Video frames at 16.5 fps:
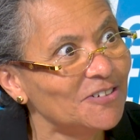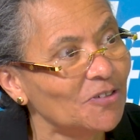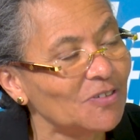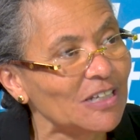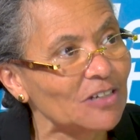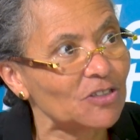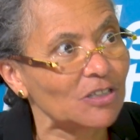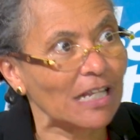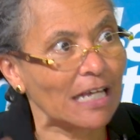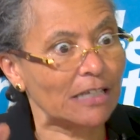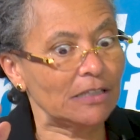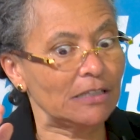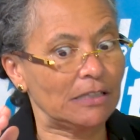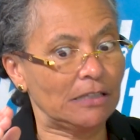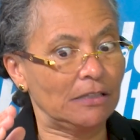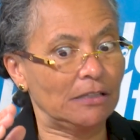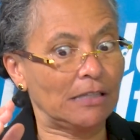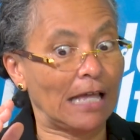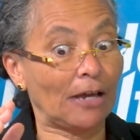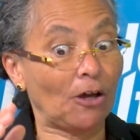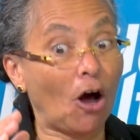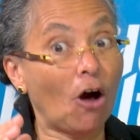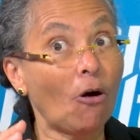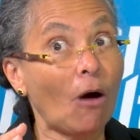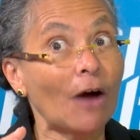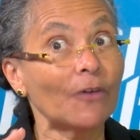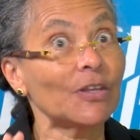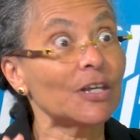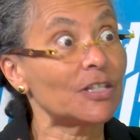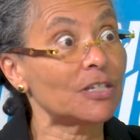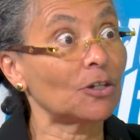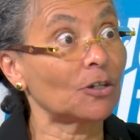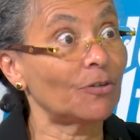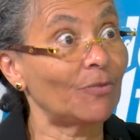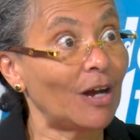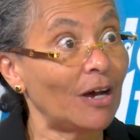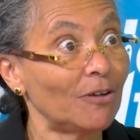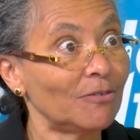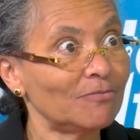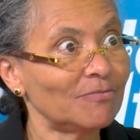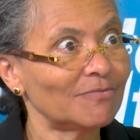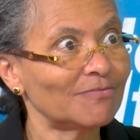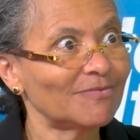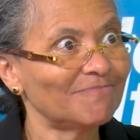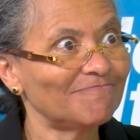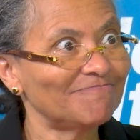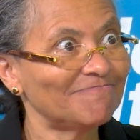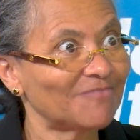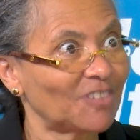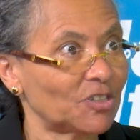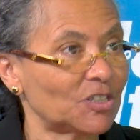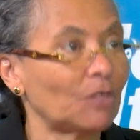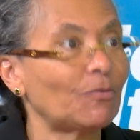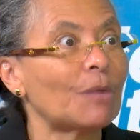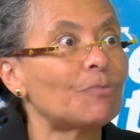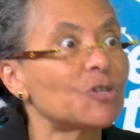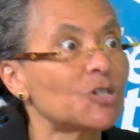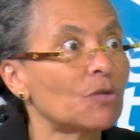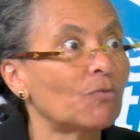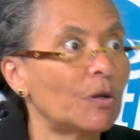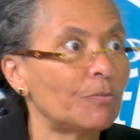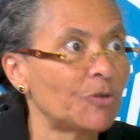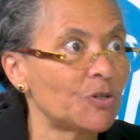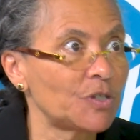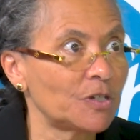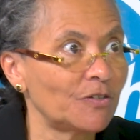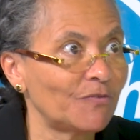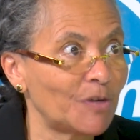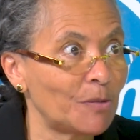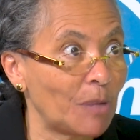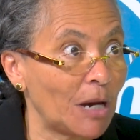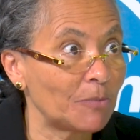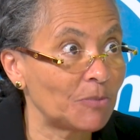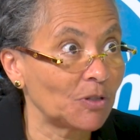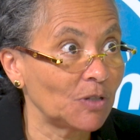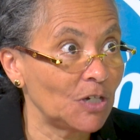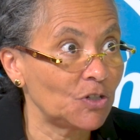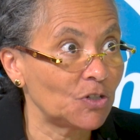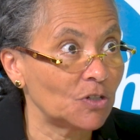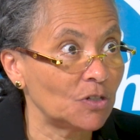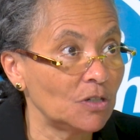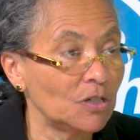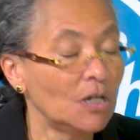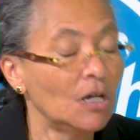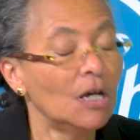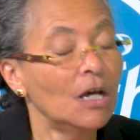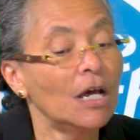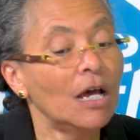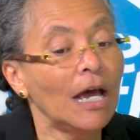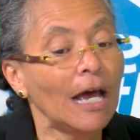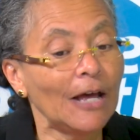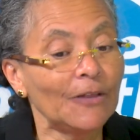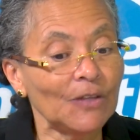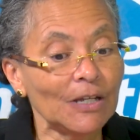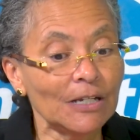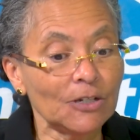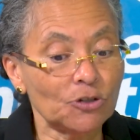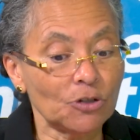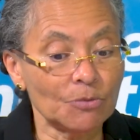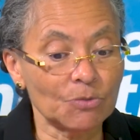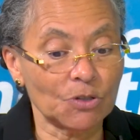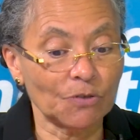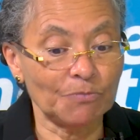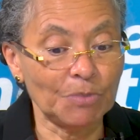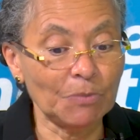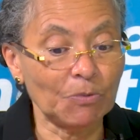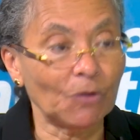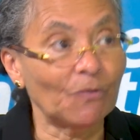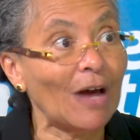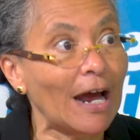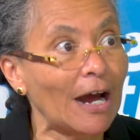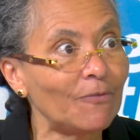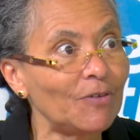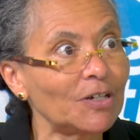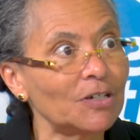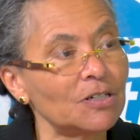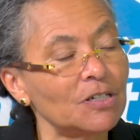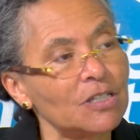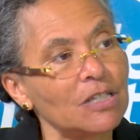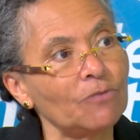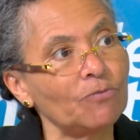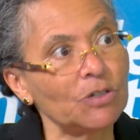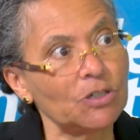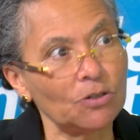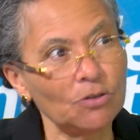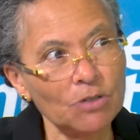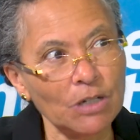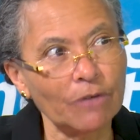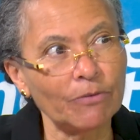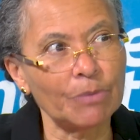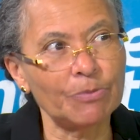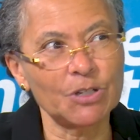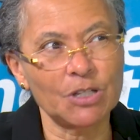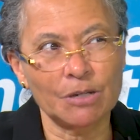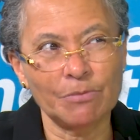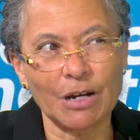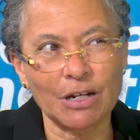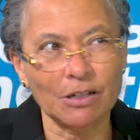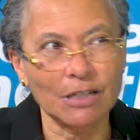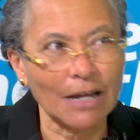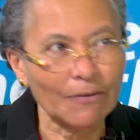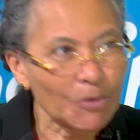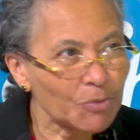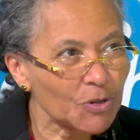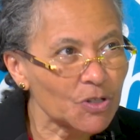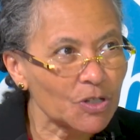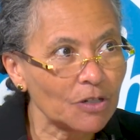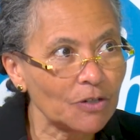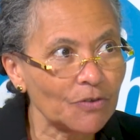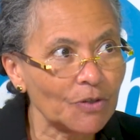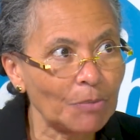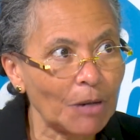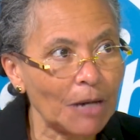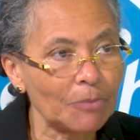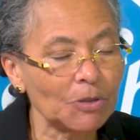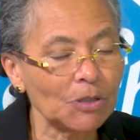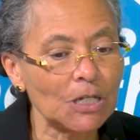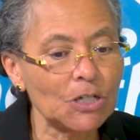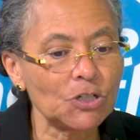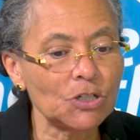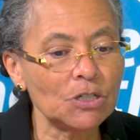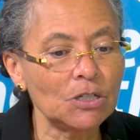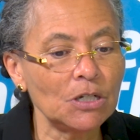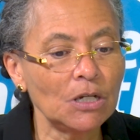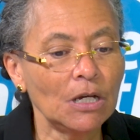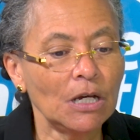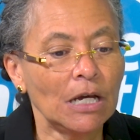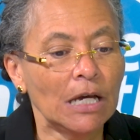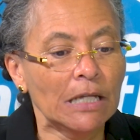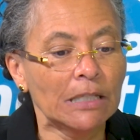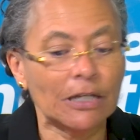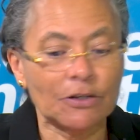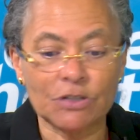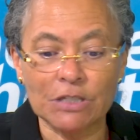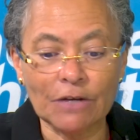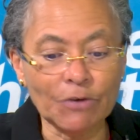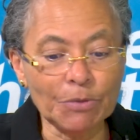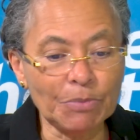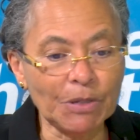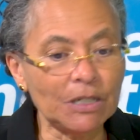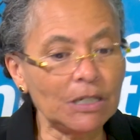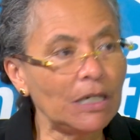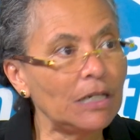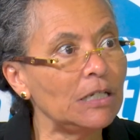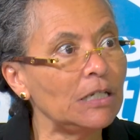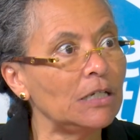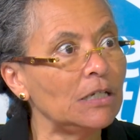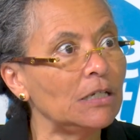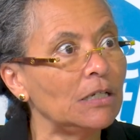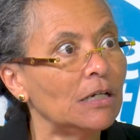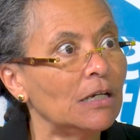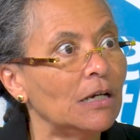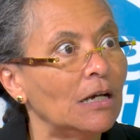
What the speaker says: You know, there's like, oh, are they still around? Because they represent 1% of our population. And then in terms of people of African descent, who now represent about 11% of the population, there's never been any